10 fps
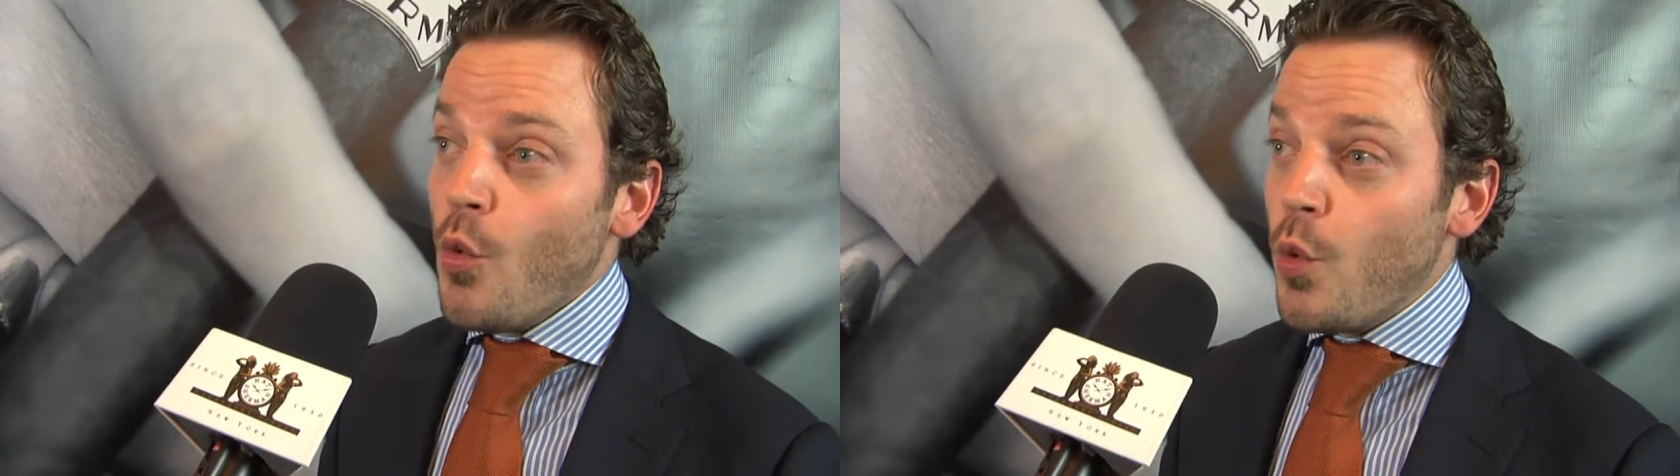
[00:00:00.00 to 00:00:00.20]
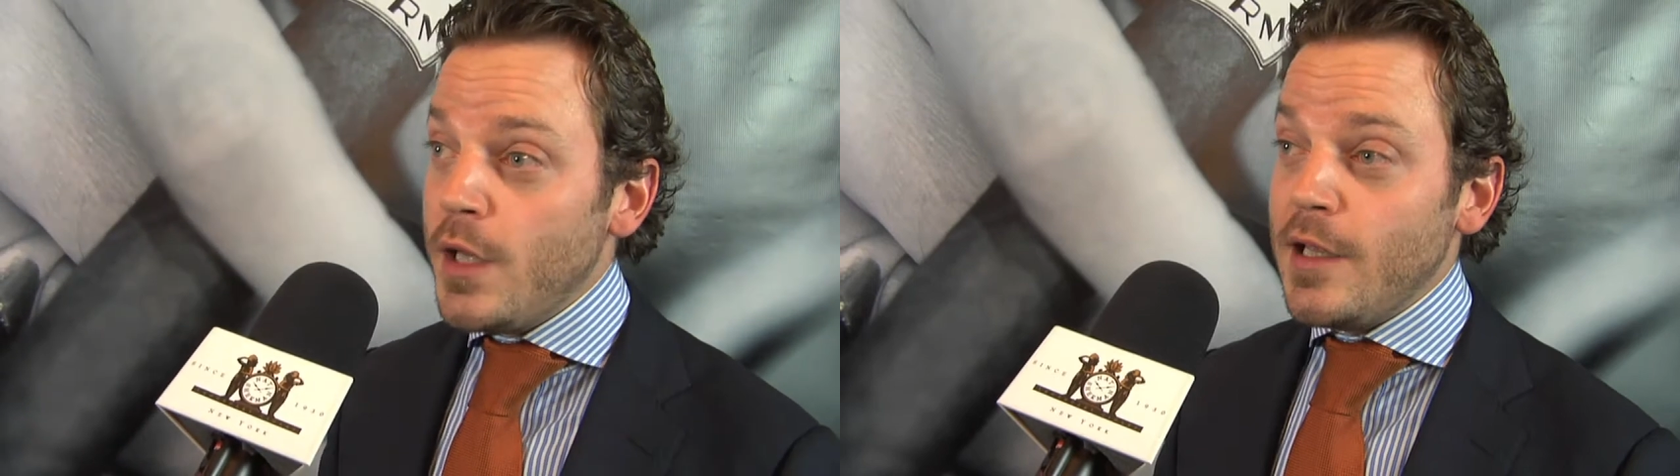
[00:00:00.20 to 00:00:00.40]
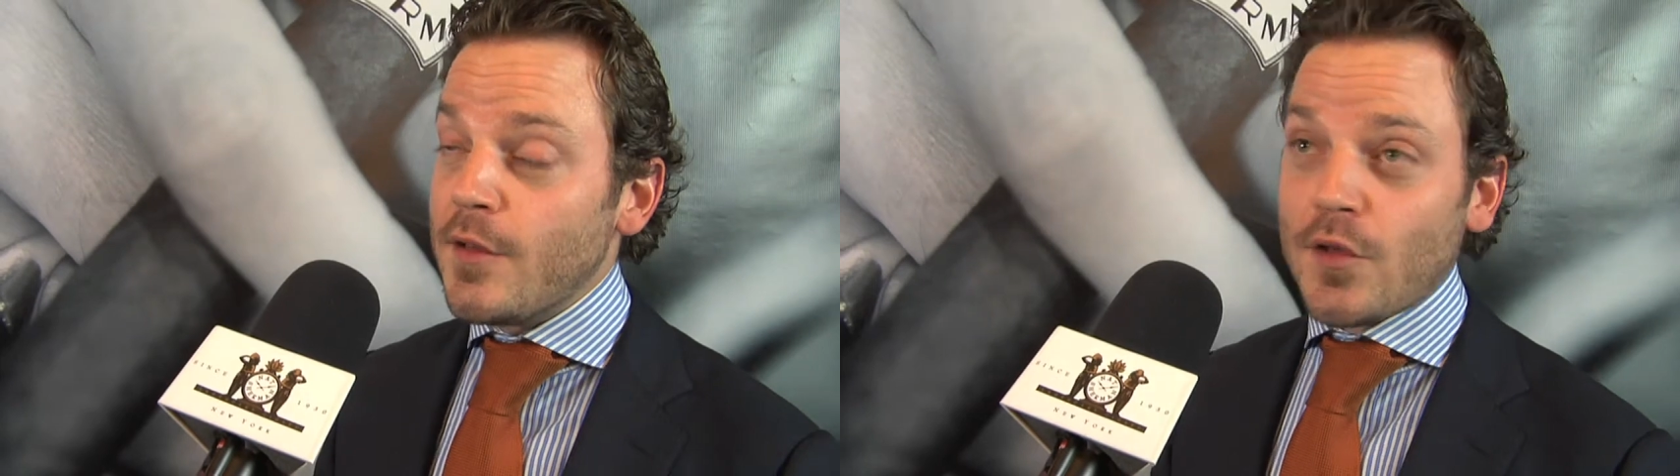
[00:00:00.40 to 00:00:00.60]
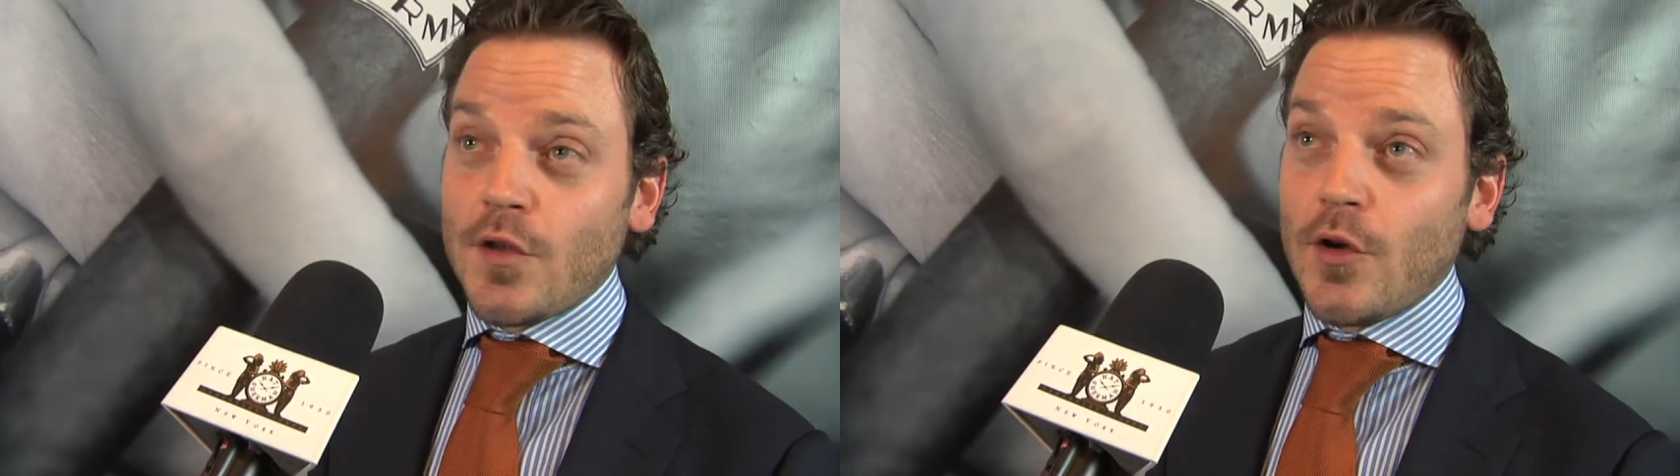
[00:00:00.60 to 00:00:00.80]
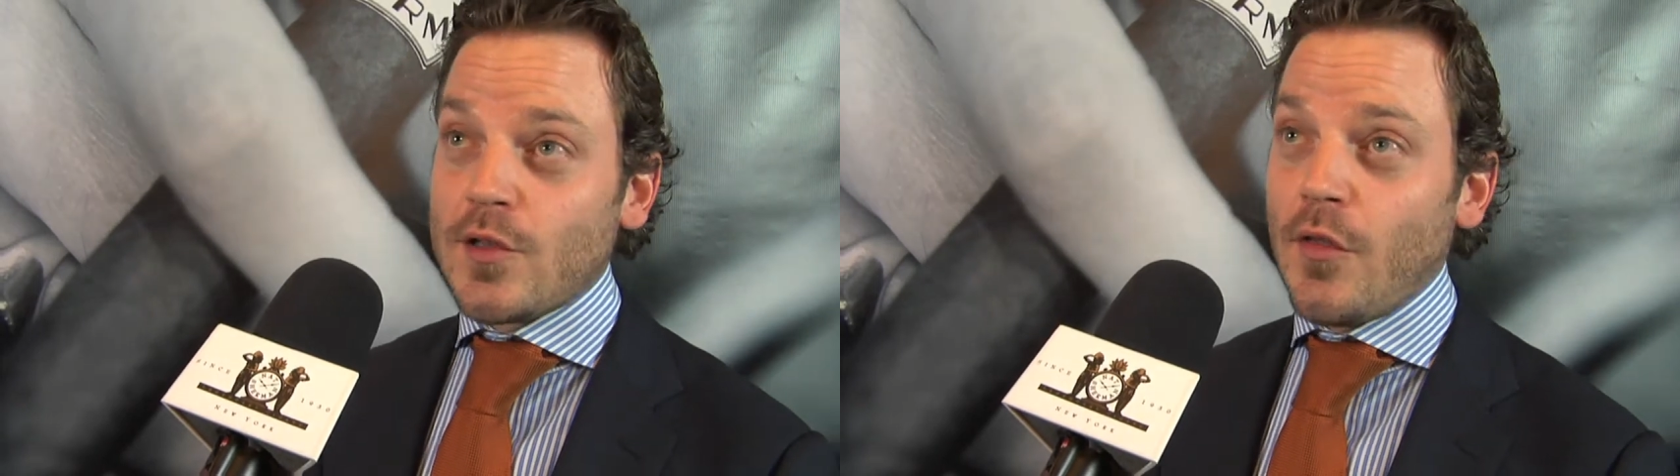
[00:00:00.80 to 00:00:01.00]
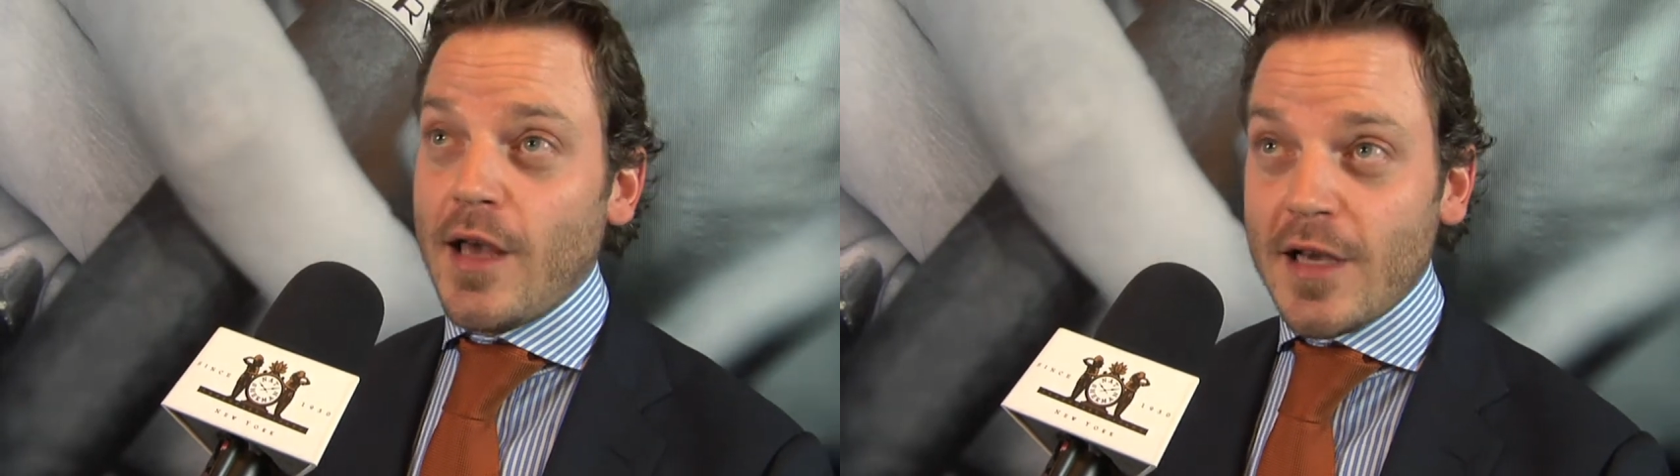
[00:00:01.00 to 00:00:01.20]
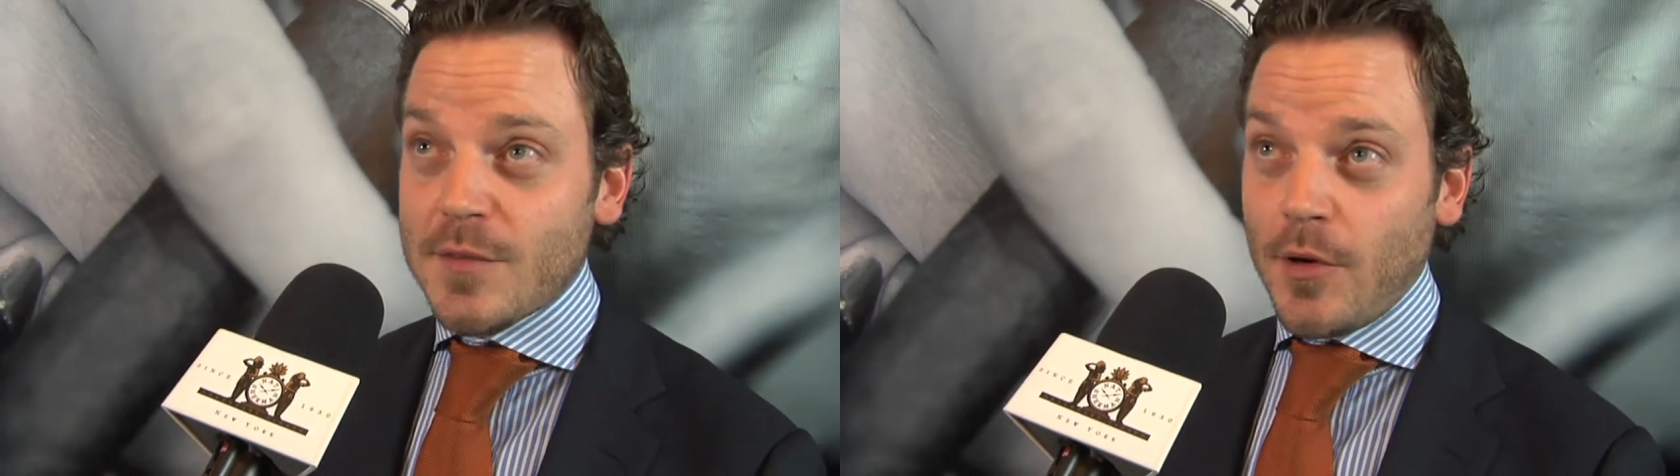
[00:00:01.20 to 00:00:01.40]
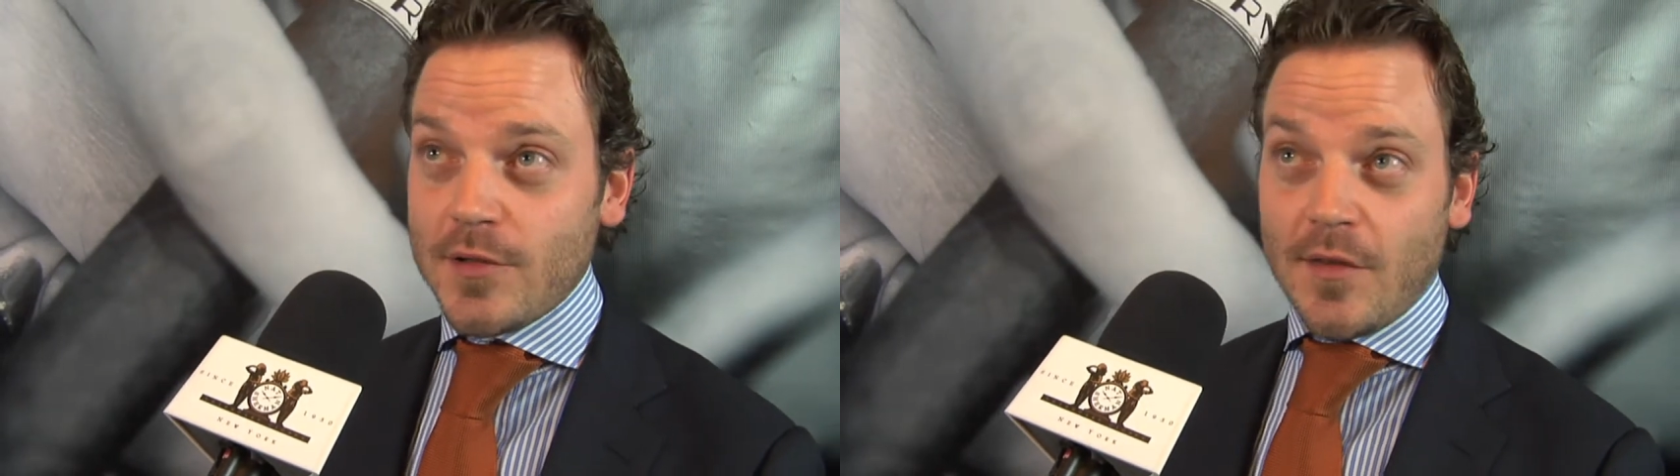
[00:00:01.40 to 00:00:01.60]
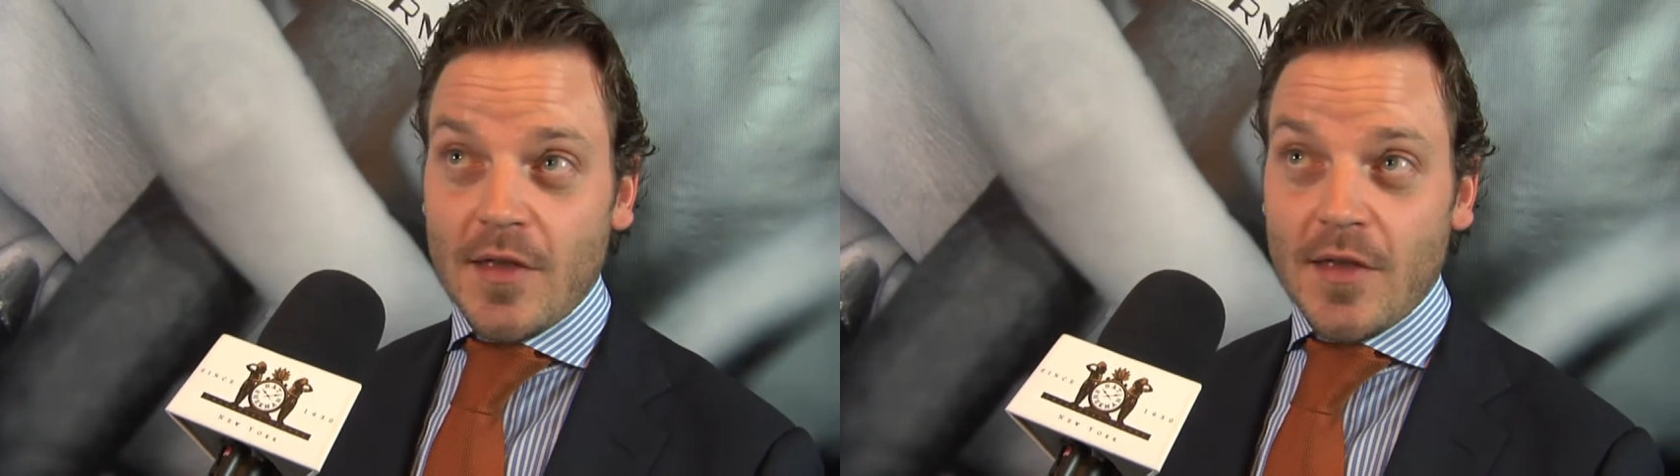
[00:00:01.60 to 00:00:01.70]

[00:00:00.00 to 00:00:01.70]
we needed to turn to the experts.